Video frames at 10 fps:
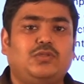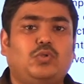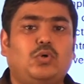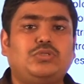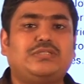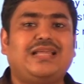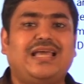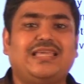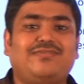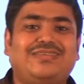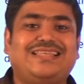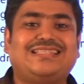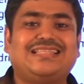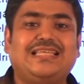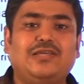Those drive
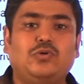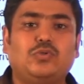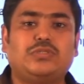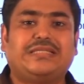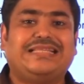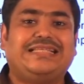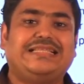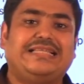is used in